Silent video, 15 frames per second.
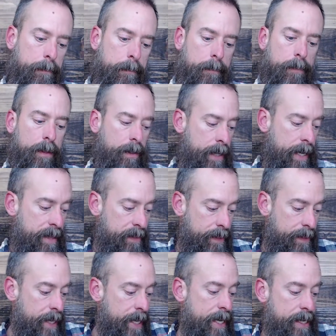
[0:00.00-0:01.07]
And
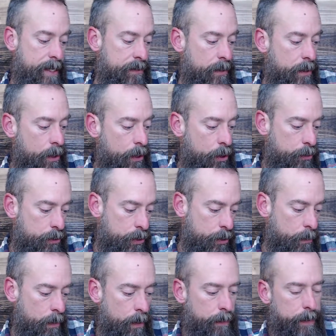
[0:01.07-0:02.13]
these who do
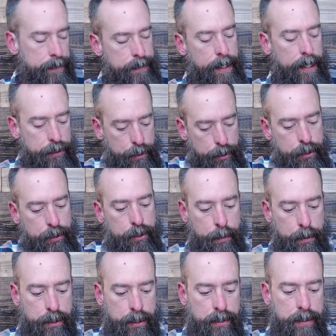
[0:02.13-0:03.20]
all these things Yeshua
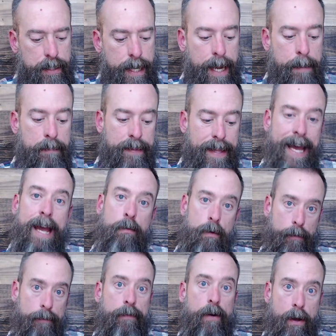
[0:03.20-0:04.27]
just named, they will
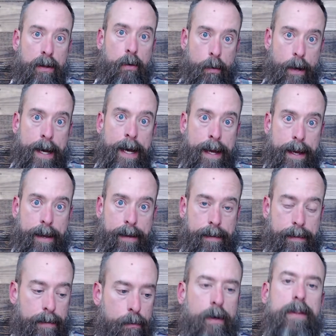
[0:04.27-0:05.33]
fall away
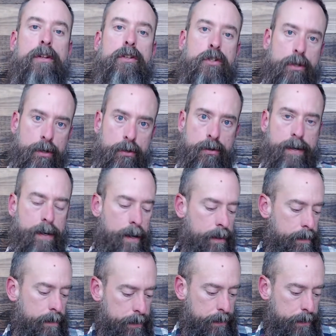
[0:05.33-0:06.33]
when the truth comes.